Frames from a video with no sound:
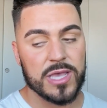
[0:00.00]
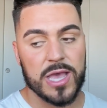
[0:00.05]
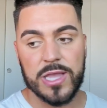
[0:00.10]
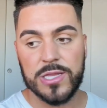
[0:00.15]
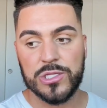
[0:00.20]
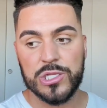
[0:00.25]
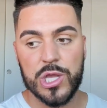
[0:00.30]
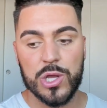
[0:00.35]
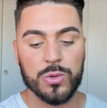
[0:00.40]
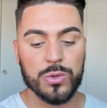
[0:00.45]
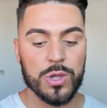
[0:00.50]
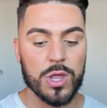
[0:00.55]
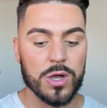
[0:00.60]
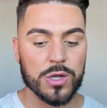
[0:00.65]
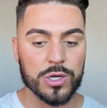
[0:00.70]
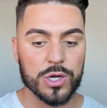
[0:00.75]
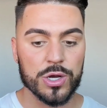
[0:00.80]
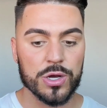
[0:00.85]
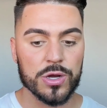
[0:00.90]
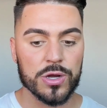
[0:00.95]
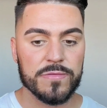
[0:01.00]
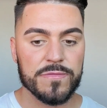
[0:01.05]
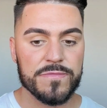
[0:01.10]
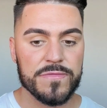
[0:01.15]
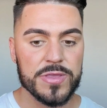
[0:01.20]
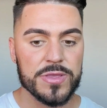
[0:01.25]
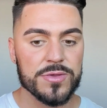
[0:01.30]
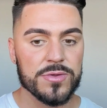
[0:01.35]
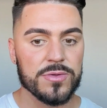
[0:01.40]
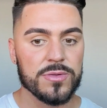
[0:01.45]
I no longer
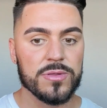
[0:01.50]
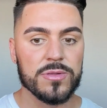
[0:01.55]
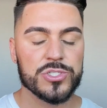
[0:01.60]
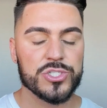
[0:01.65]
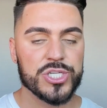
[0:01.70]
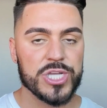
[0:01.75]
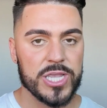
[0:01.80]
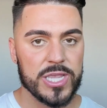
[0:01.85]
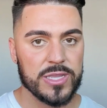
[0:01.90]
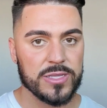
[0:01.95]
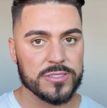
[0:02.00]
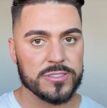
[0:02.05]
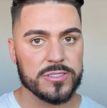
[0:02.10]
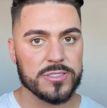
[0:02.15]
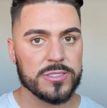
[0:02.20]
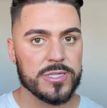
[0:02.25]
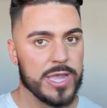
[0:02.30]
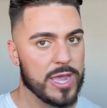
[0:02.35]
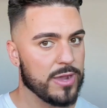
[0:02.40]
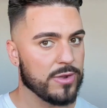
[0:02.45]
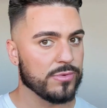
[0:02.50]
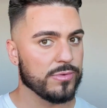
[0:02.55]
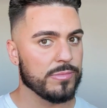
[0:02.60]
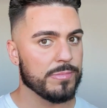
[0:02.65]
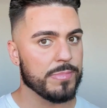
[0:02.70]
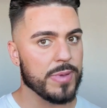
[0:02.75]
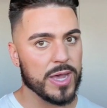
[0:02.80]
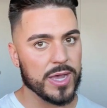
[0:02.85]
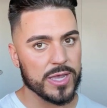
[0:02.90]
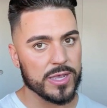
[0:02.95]
feel chained down
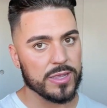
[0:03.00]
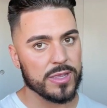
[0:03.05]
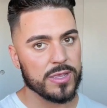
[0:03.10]
by